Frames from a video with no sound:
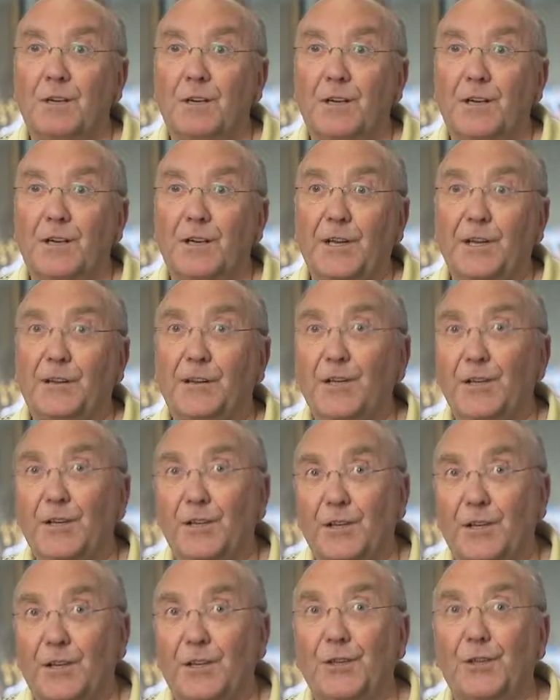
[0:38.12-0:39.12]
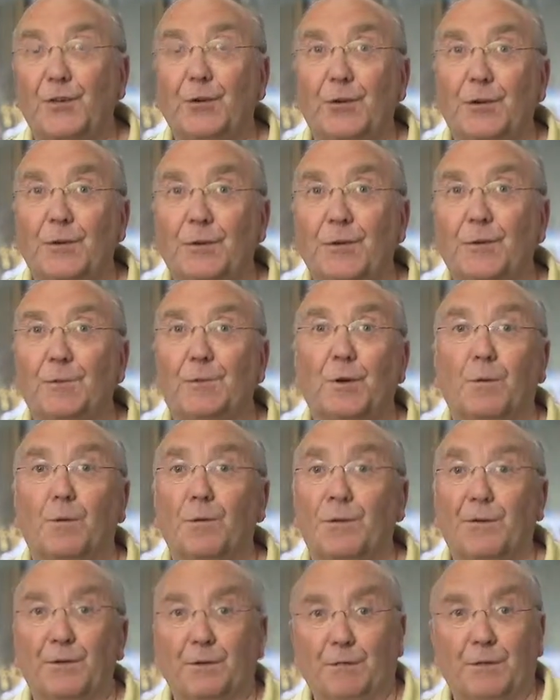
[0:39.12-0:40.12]
And I think, in
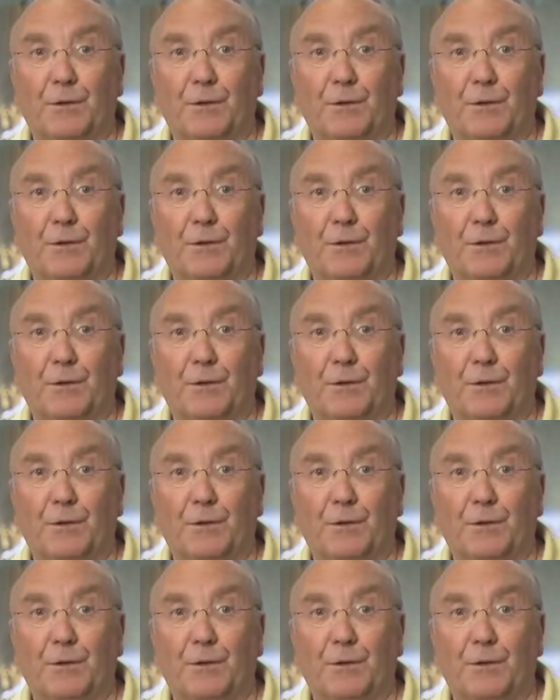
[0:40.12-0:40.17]
probably